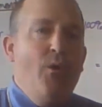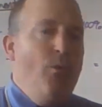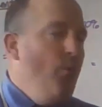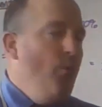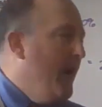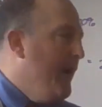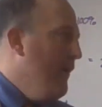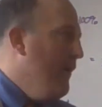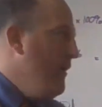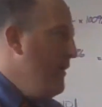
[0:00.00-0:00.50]

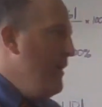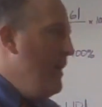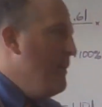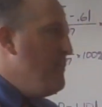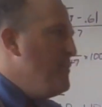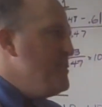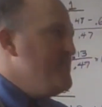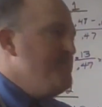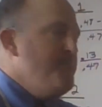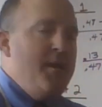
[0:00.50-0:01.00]
why our
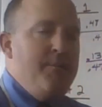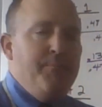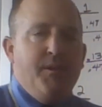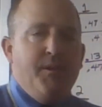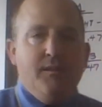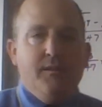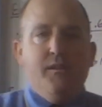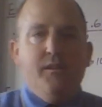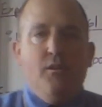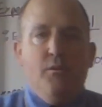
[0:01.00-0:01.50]
numbers may be
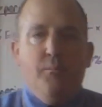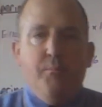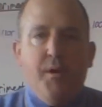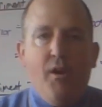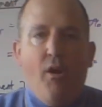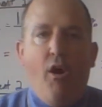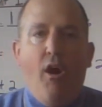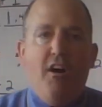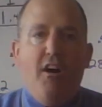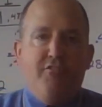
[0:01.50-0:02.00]
a little
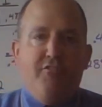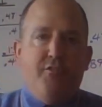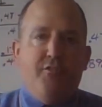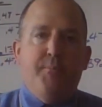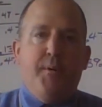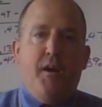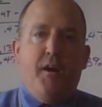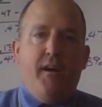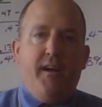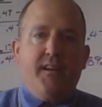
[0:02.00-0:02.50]
bit off
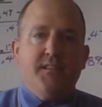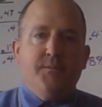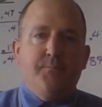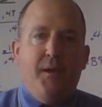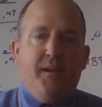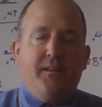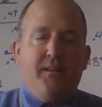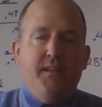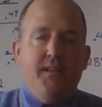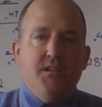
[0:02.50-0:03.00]
from our
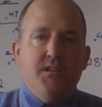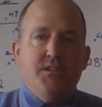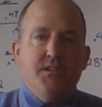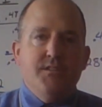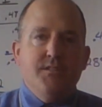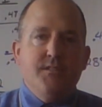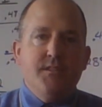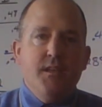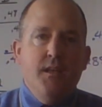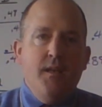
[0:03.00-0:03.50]

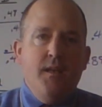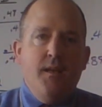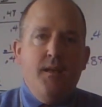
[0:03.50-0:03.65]
expectations.